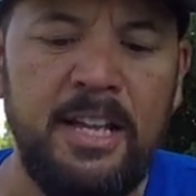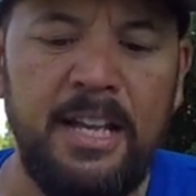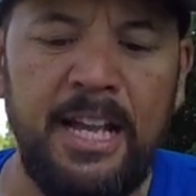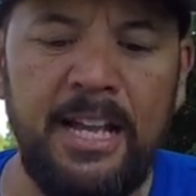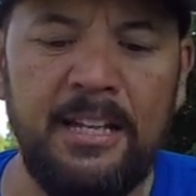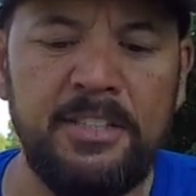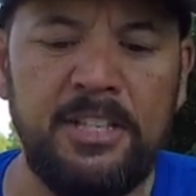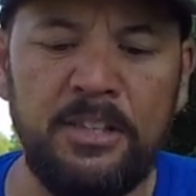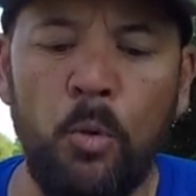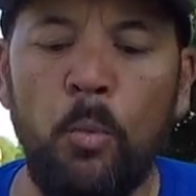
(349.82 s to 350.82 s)
And it's
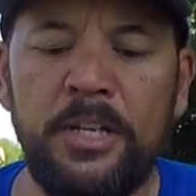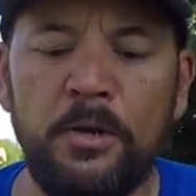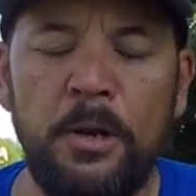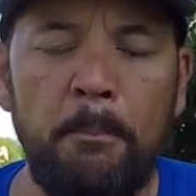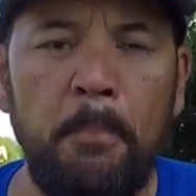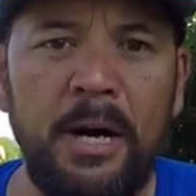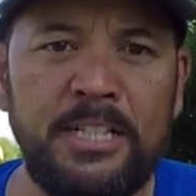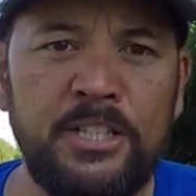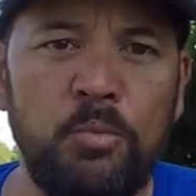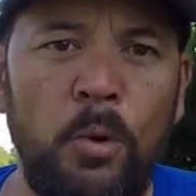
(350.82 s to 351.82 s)
got the wind grip
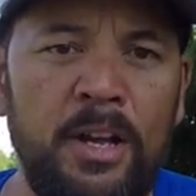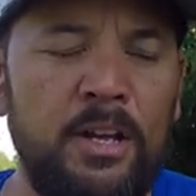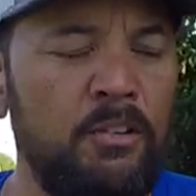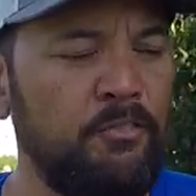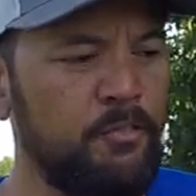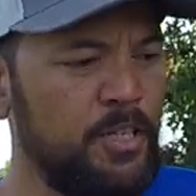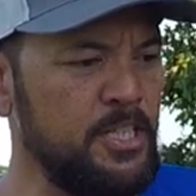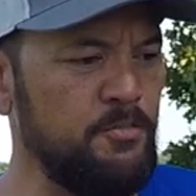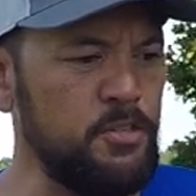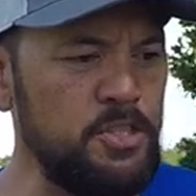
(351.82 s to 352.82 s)
butt as well, because
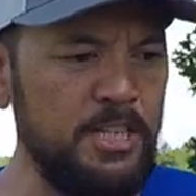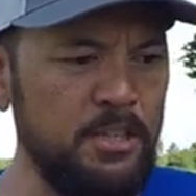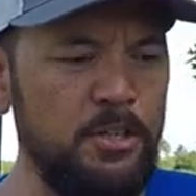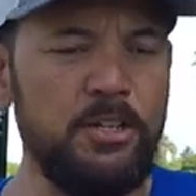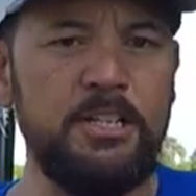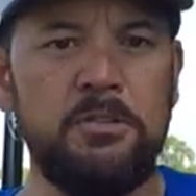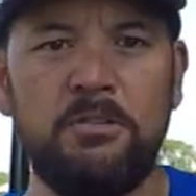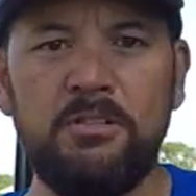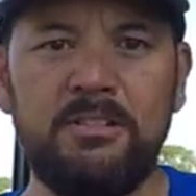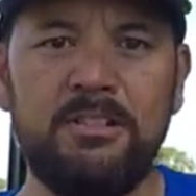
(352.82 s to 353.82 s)
if you set the hook and you
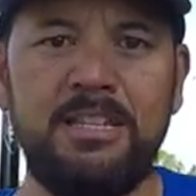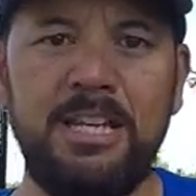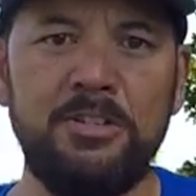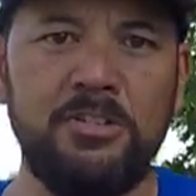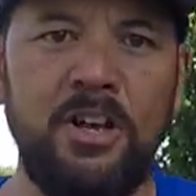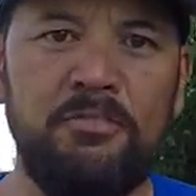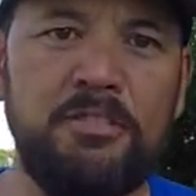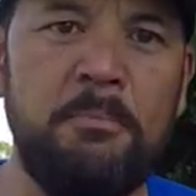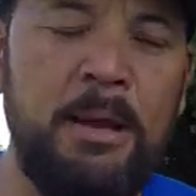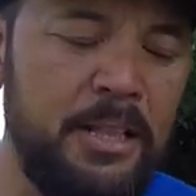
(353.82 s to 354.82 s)
get yourself in
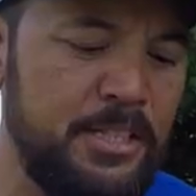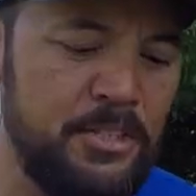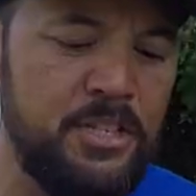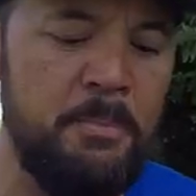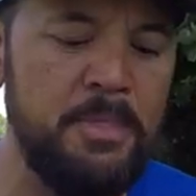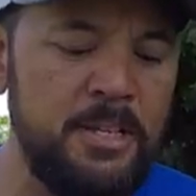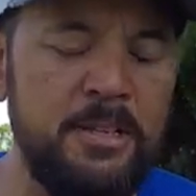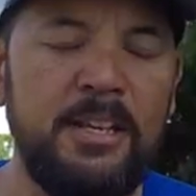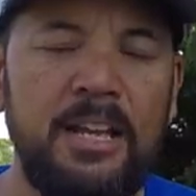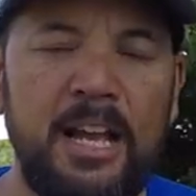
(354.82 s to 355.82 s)
the belly or something,
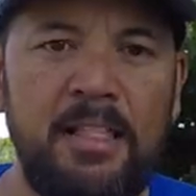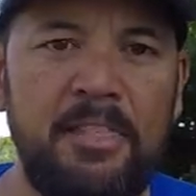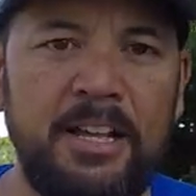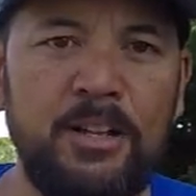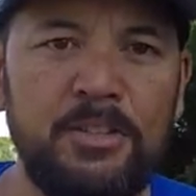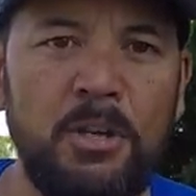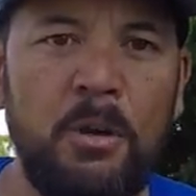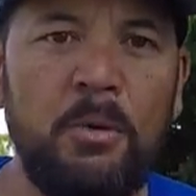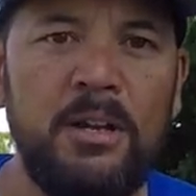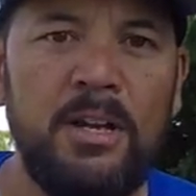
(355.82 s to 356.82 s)
that
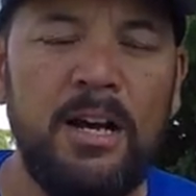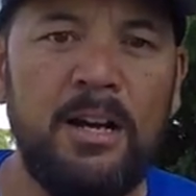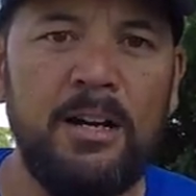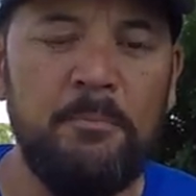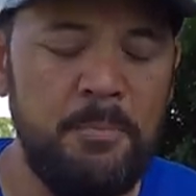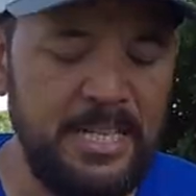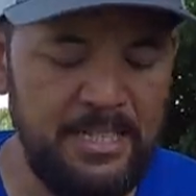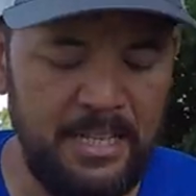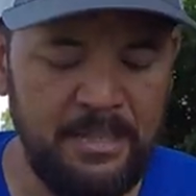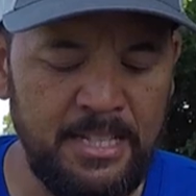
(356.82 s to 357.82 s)
also uh, makes
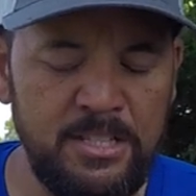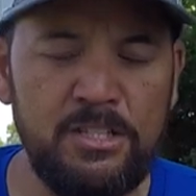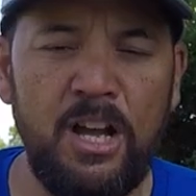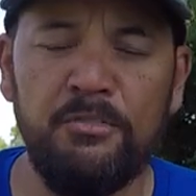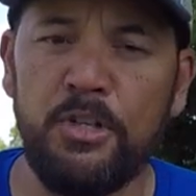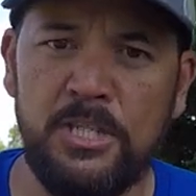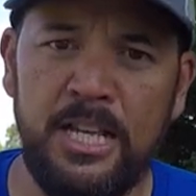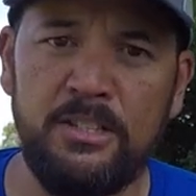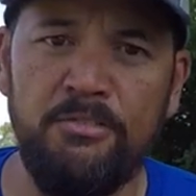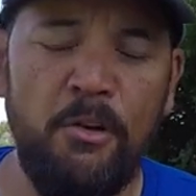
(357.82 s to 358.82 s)
that nice and soft because it
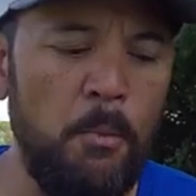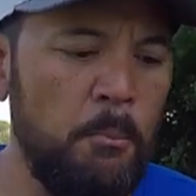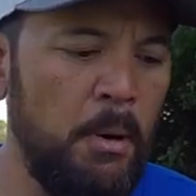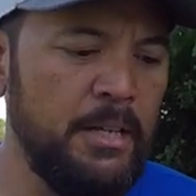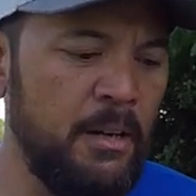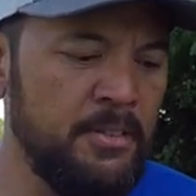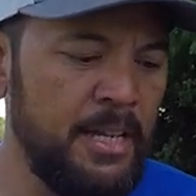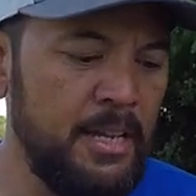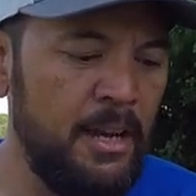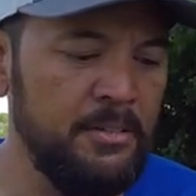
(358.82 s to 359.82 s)
has a foam butt on
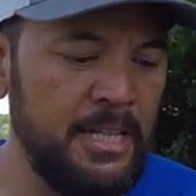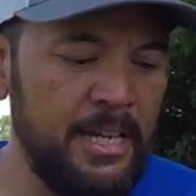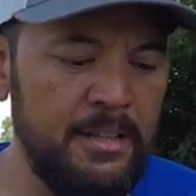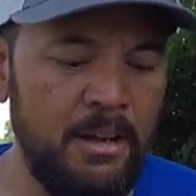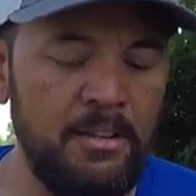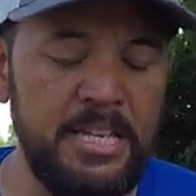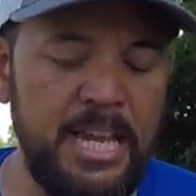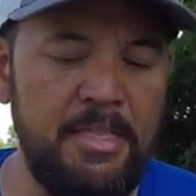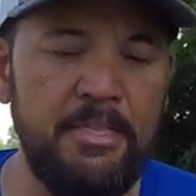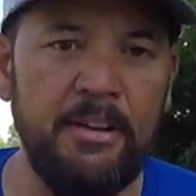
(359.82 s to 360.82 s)
the on the hand on the
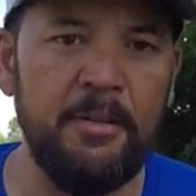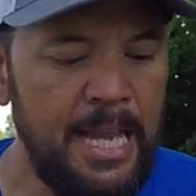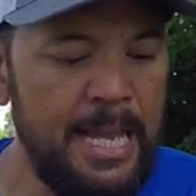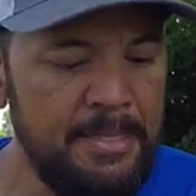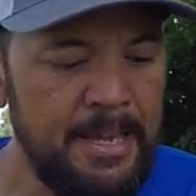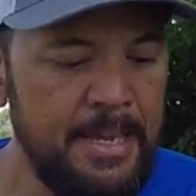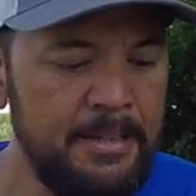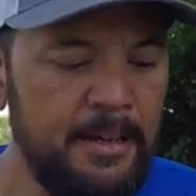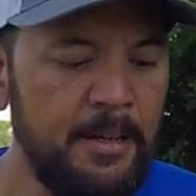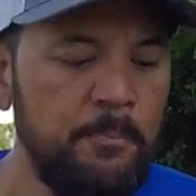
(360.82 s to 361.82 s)
end there. And
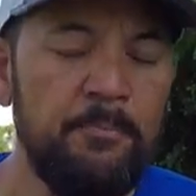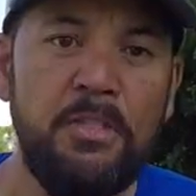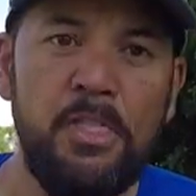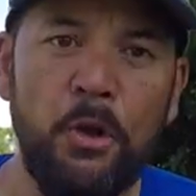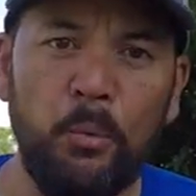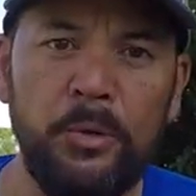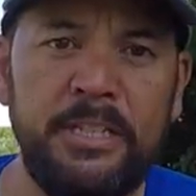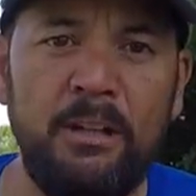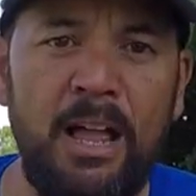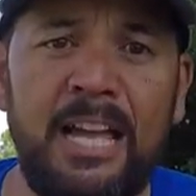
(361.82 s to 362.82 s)
then um, the
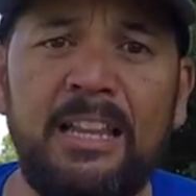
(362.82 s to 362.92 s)
reel, I